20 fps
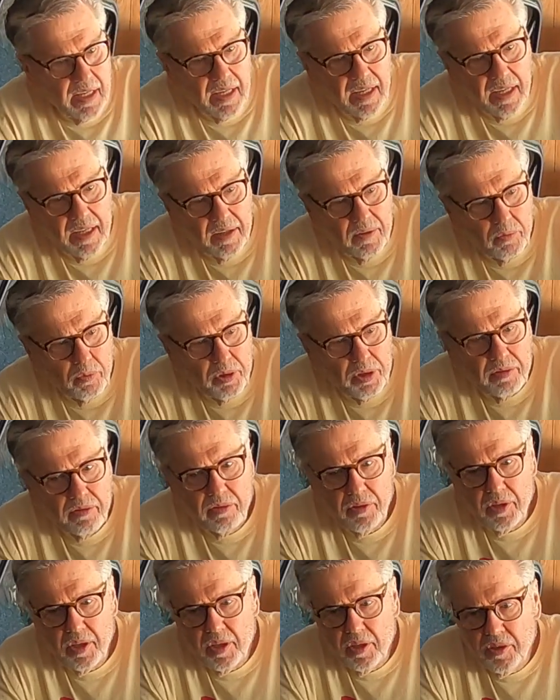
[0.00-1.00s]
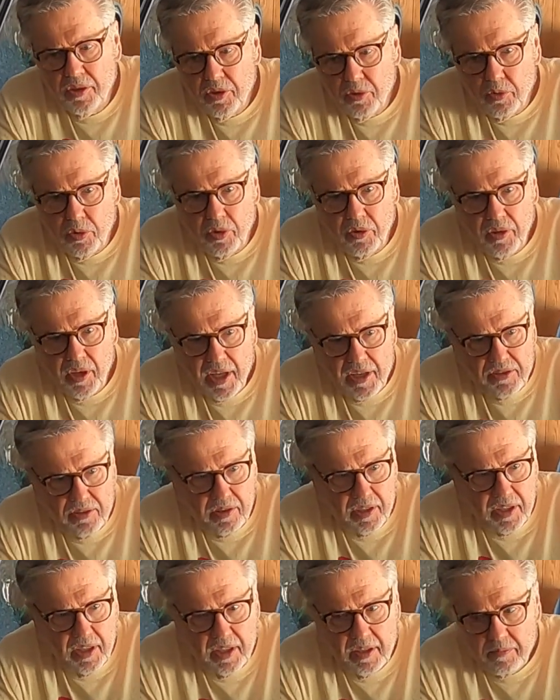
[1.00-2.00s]
and we fit in here real
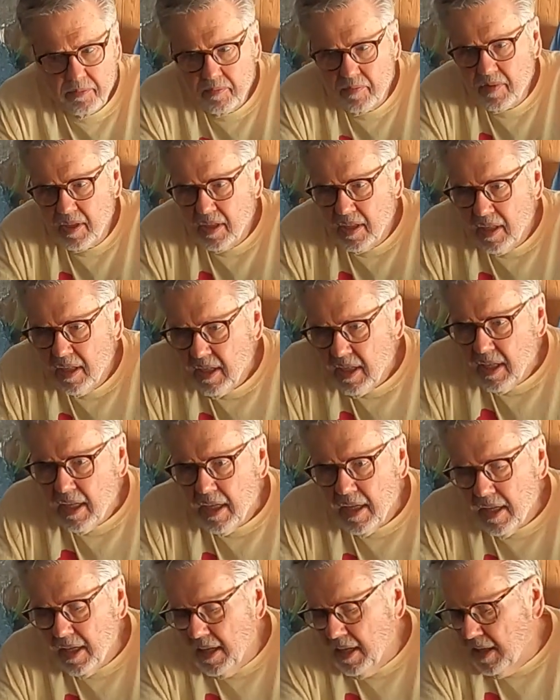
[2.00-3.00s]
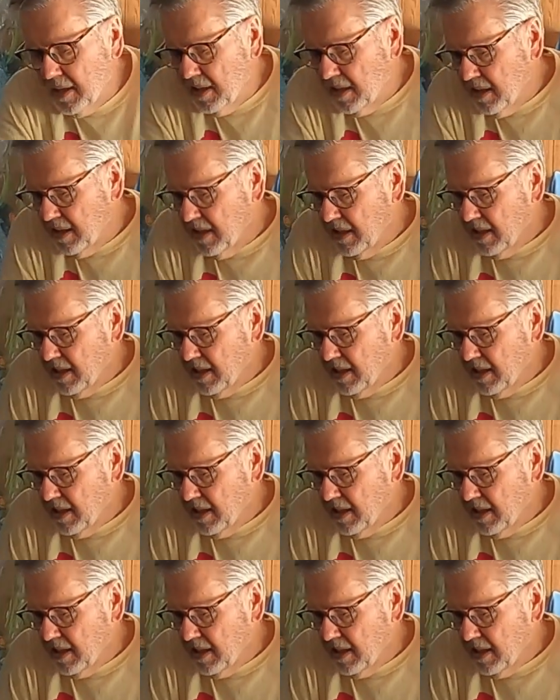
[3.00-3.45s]
nicely. And